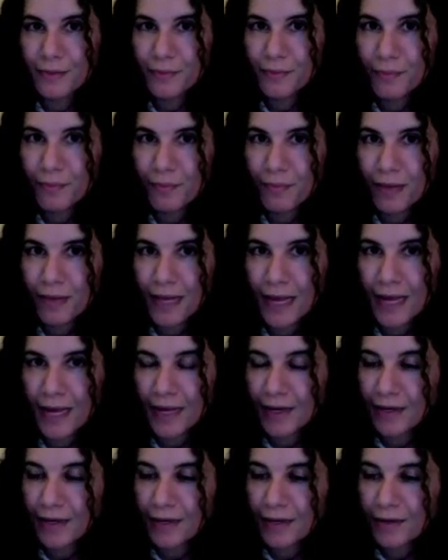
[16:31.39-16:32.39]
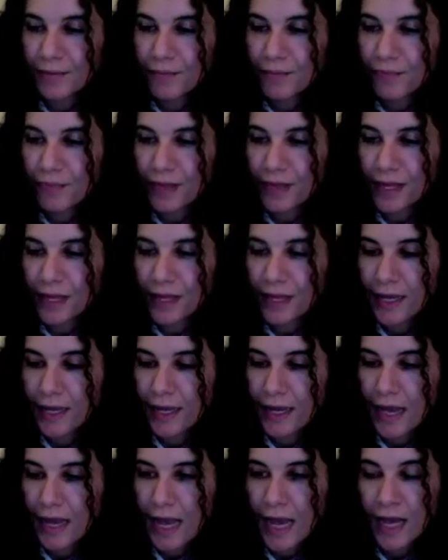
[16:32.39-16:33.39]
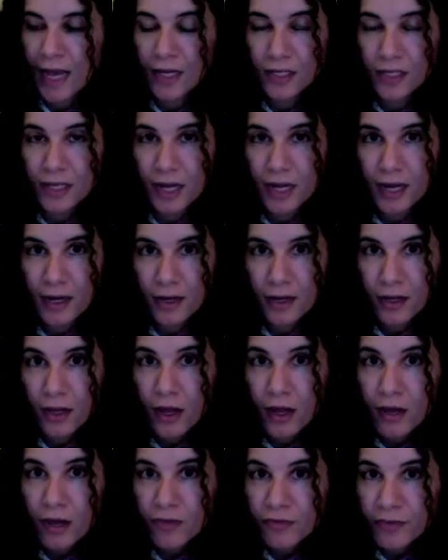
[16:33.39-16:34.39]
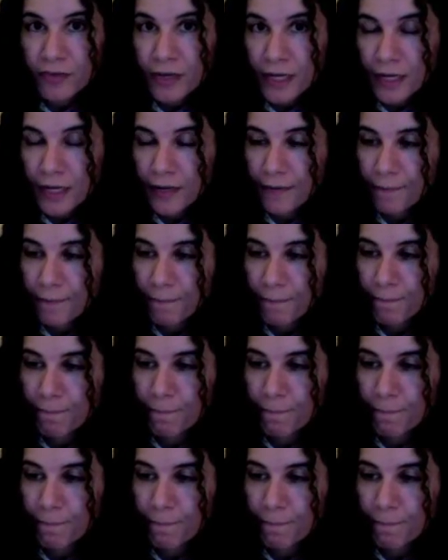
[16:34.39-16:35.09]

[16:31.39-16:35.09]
blank, and I love it